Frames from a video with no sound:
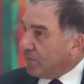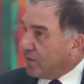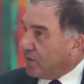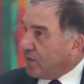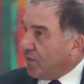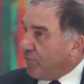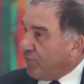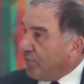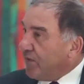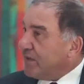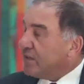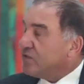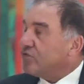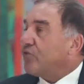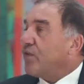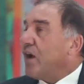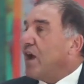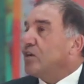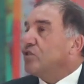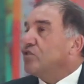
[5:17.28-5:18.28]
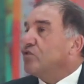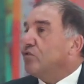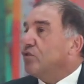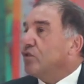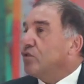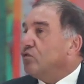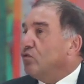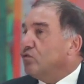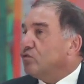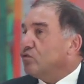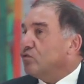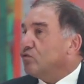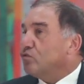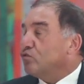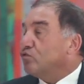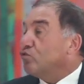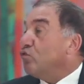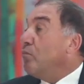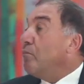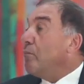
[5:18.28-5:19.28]
the fee structure in order
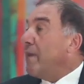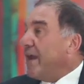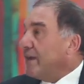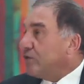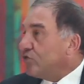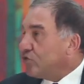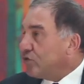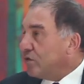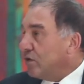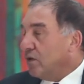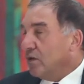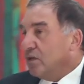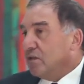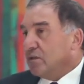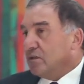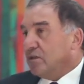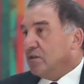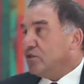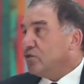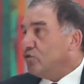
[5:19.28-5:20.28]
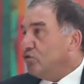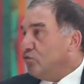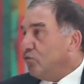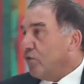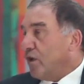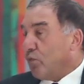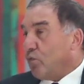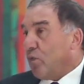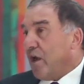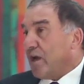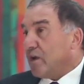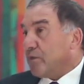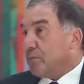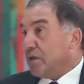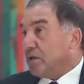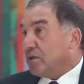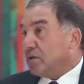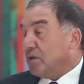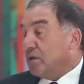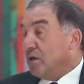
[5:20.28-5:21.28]
also to match this new
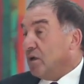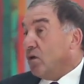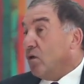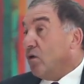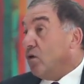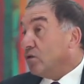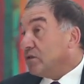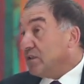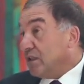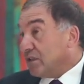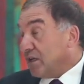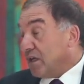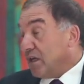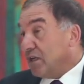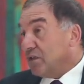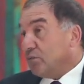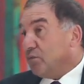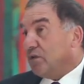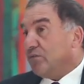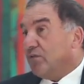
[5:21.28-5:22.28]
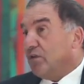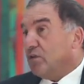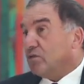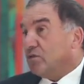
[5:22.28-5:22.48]
requirement. On the other hand, we have a